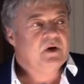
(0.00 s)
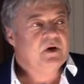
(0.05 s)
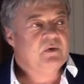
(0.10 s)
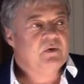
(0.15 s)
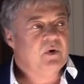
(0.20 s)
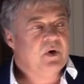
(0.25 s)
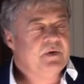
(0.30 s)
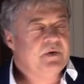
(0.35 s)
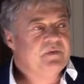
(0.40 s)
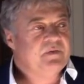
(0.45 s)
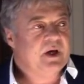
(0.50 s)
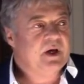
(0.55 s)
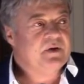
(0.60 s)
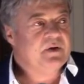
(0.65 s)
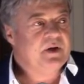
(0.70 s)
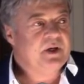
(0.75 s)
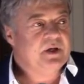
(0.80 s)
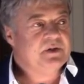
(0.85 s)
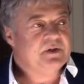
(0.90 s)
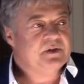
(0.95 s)
growing
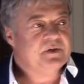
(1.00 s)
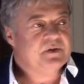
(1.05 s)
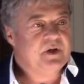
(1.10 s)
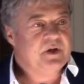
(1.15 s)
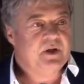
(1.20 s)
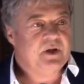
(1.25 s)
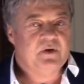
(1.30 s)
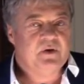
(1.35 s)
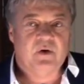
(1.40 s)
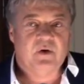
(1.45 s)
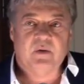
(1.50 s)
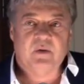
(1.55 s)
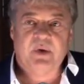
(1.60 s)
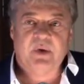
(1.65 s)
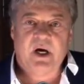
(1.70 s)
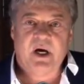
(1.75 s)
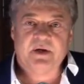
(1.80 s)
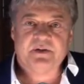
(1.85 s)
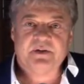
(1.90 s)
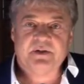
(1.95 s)
techniques, indoor
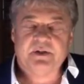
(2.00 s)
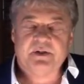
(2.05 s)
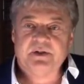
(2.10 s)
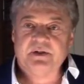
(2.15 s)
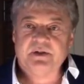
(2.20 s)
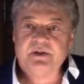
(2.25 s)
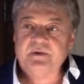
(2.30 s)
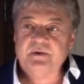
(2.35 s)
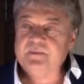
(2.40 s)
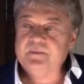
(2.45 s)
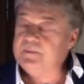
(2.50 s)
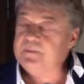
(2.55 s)
boxes.